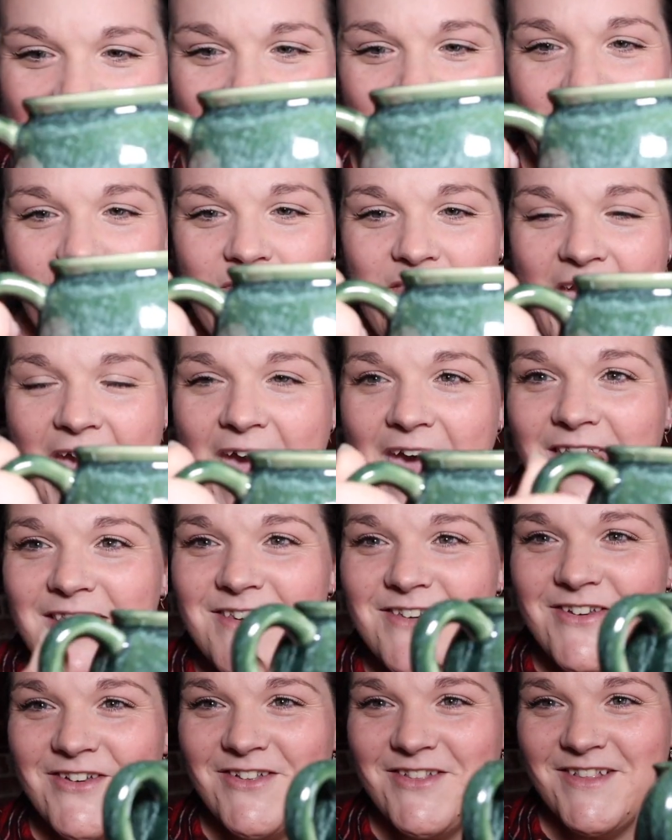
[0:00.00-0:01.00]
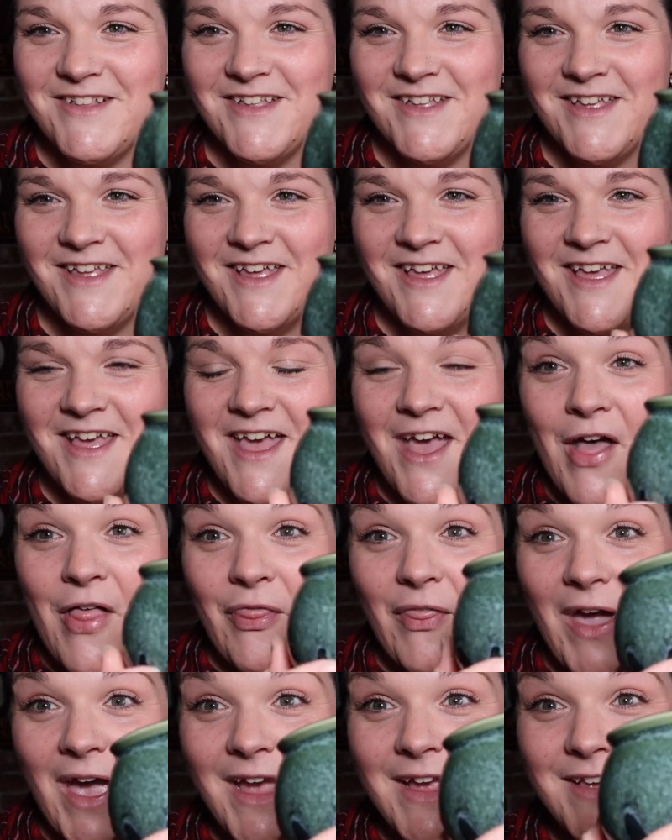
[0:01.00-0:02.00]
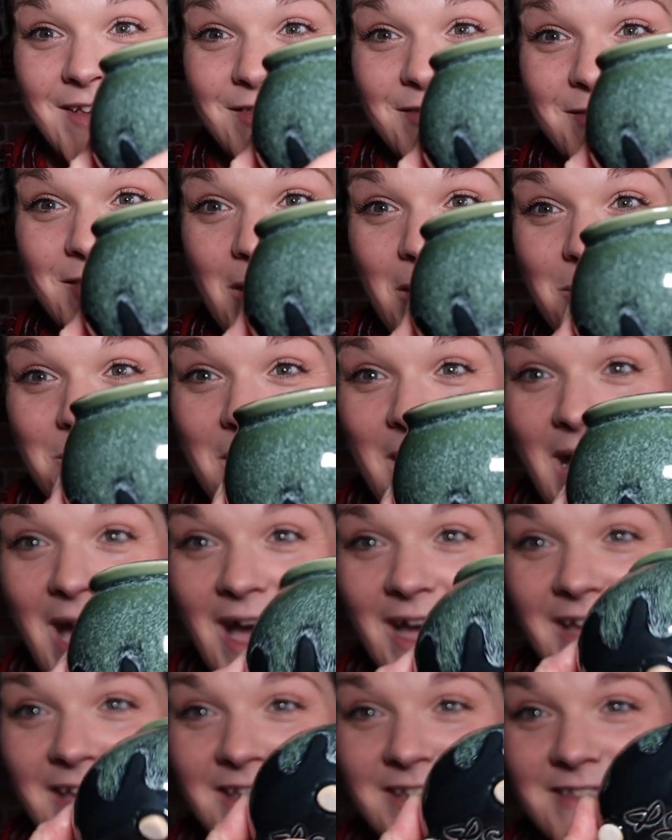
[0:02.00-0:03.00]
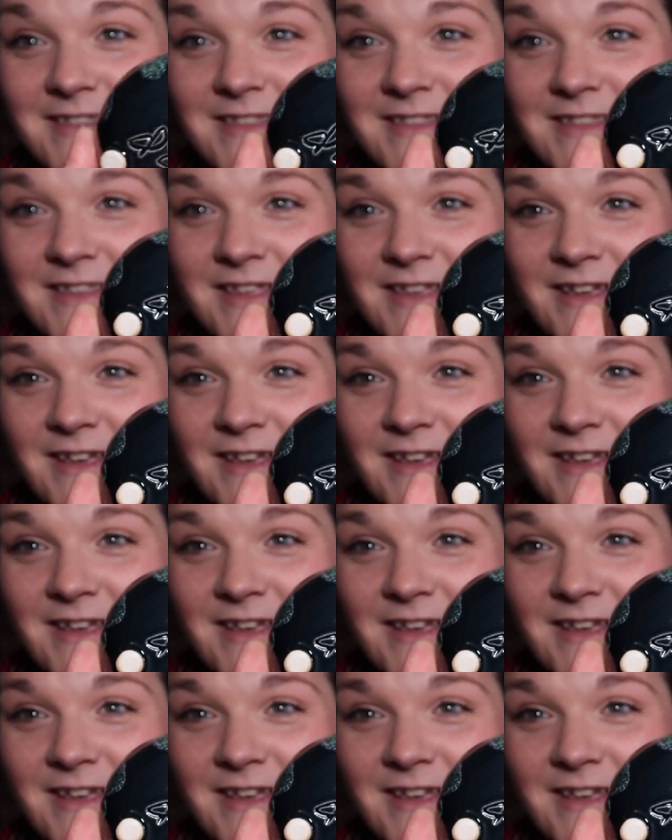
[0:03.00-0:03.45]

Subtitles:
and on the handle. That is so nice.